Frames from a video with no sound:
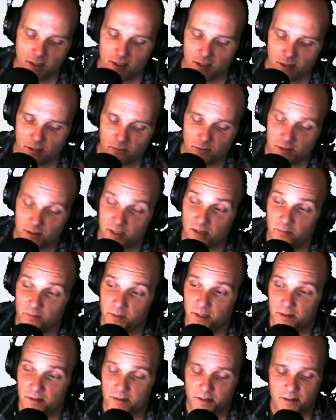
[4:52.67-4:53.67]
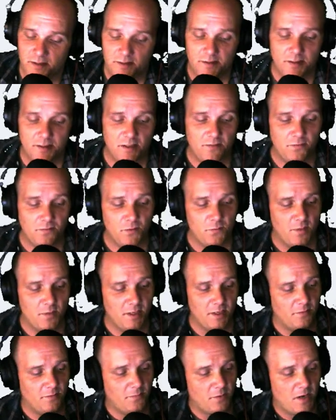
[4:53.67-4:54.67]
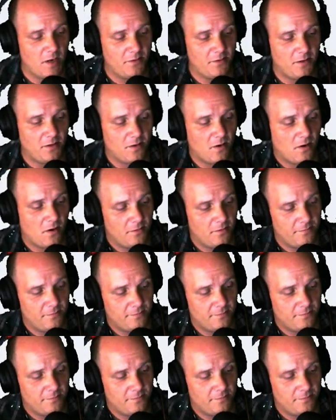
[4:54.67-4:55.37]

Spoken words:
Now what that means is if you make a private call